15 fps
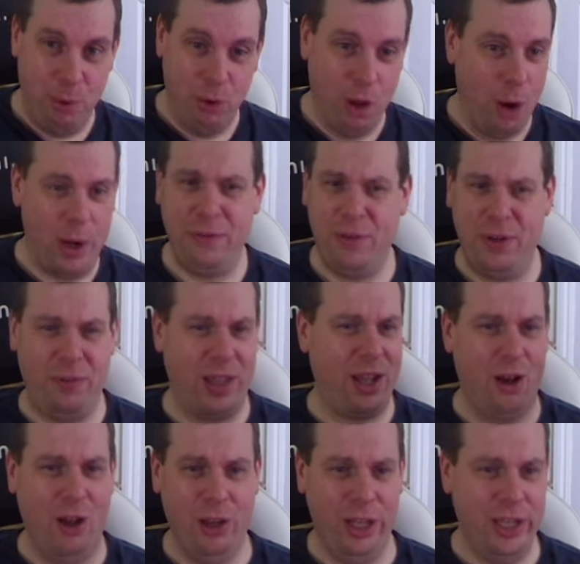or even if they
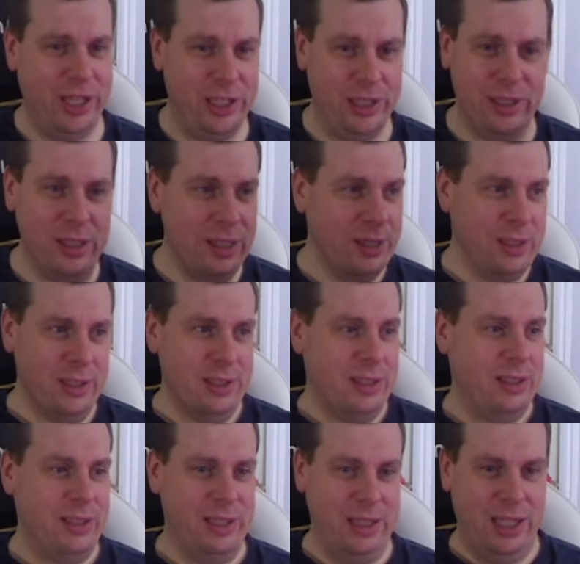call it a,
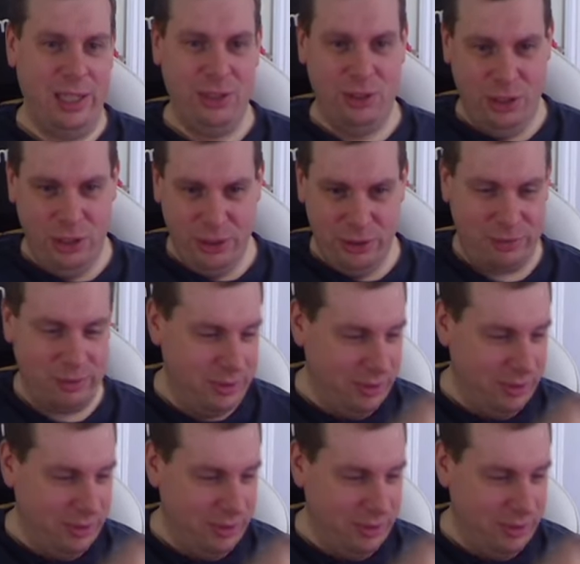I don't know,